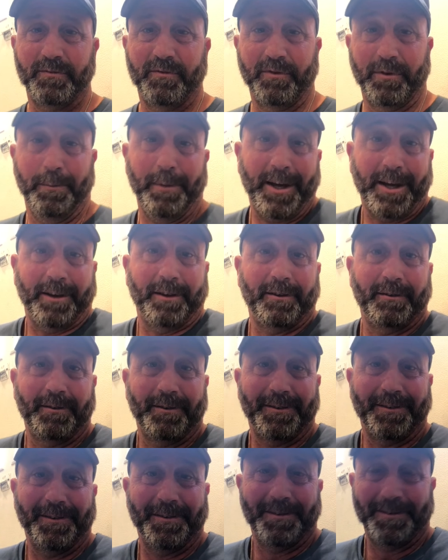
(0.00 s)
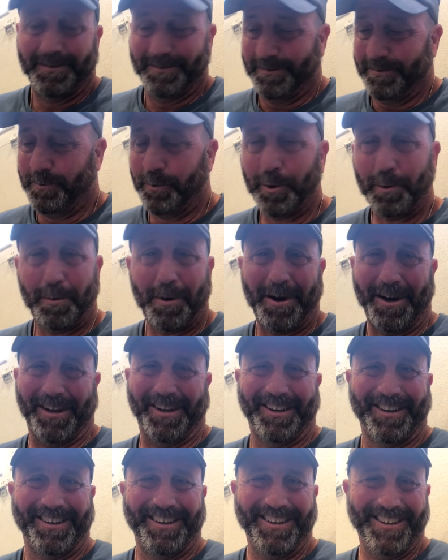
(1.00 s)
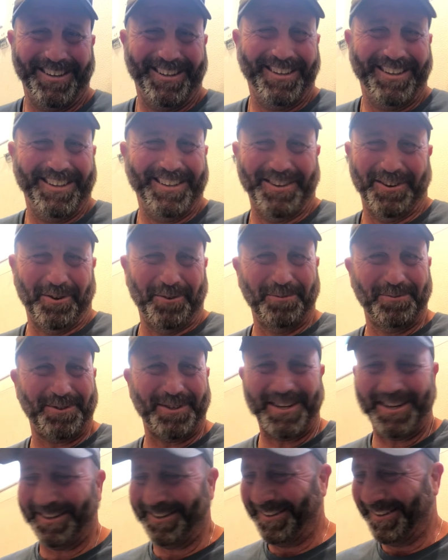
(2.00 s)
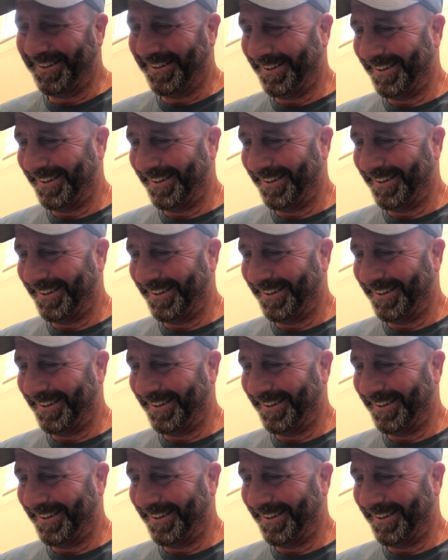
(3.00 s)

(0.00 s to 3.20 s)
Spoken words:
For me. What am I? You know what I'm saying?